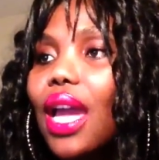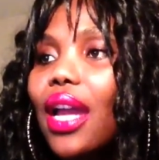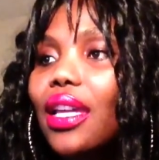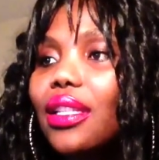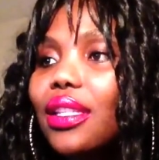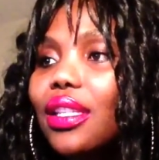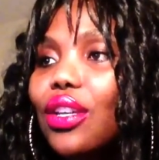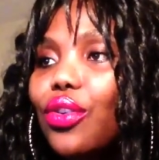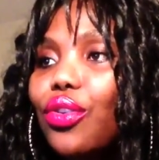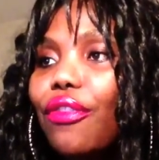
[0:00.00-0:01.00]
I can see
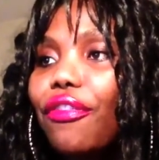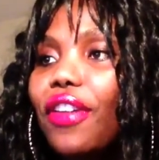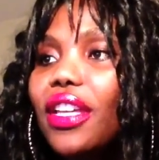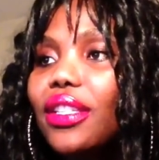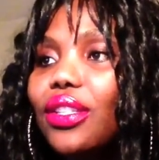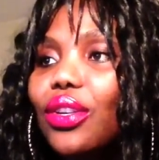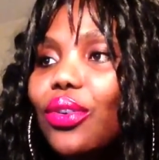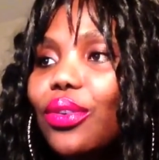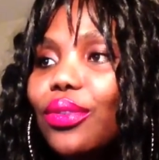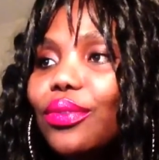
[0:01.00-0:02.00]
on your face, though.
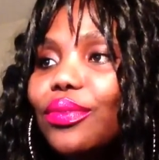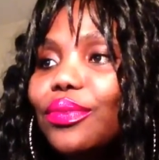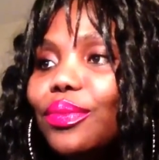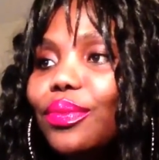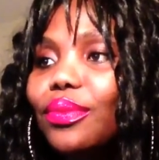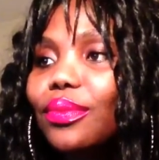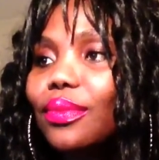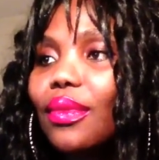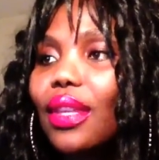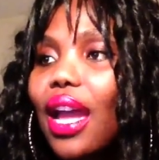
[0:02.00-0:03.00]

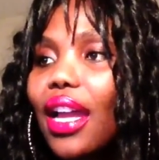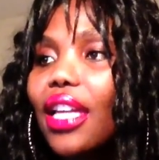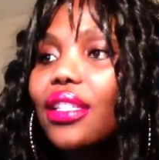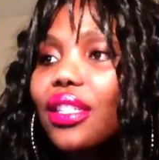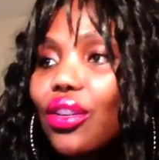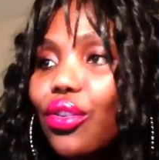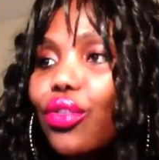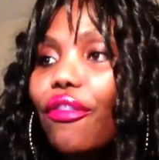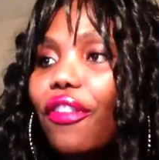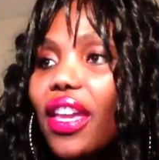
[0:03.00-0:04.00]
I can see on
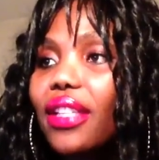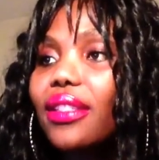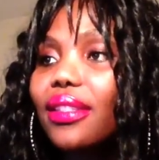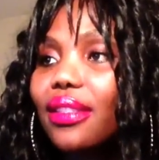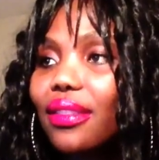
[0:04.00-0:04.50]
your face.